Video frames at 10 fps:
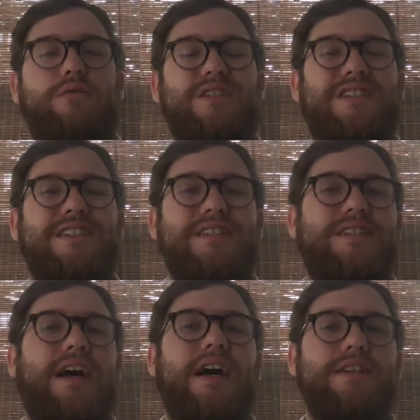It was
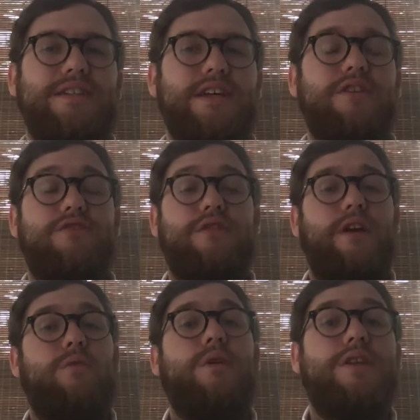designed to
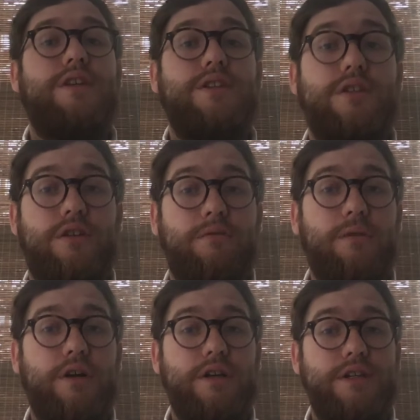integrate with these third
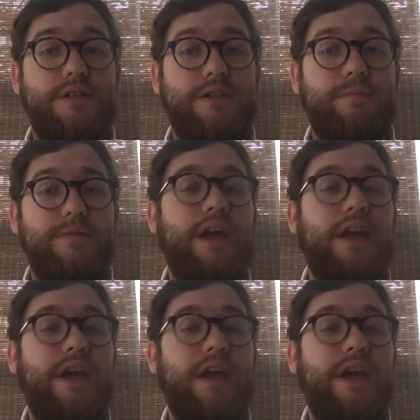parties.